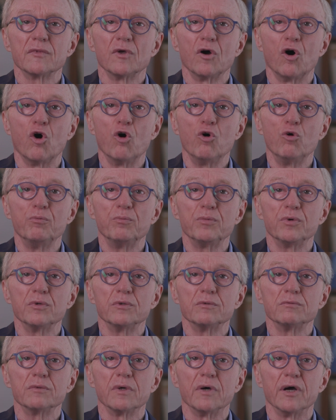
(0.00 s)
Hope,
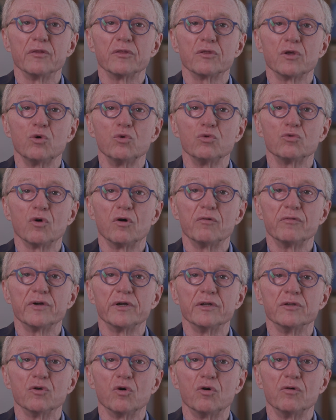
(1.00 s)
I thought over
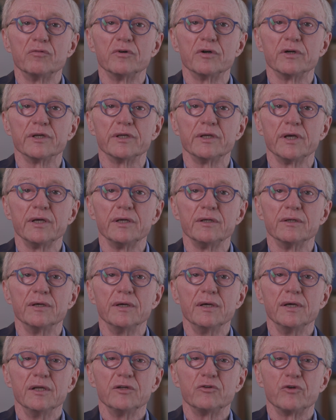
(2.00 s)
and over again,
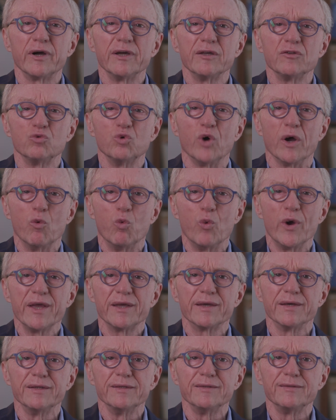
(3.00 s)
trying to
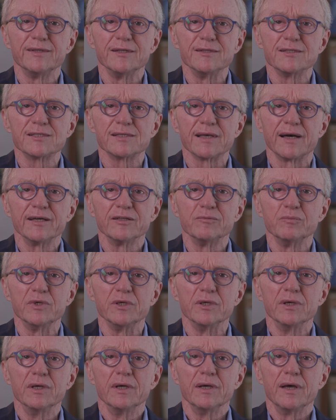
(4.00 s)
awaken it inside me.
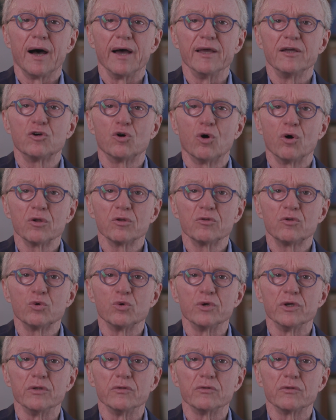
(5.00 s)
I called to
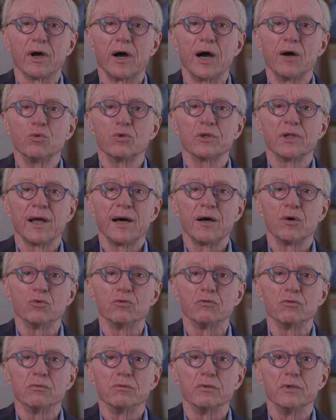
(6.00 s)
it out
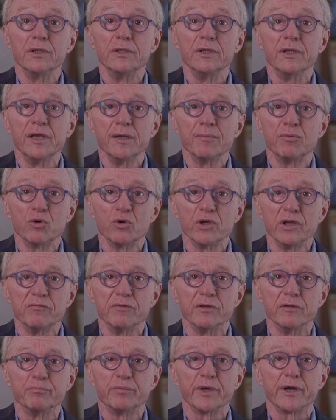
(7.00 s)
loud, in Hebrew
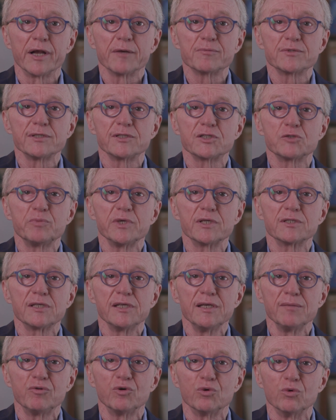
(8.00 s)
even, perhaps it speaks
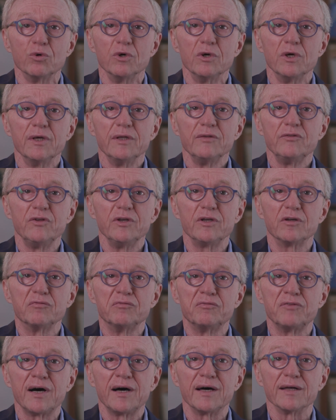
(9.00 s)
Hebrew,
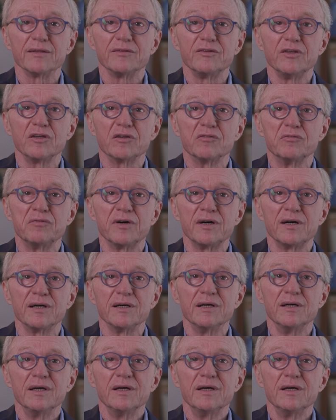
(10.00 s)
tikva, tikva.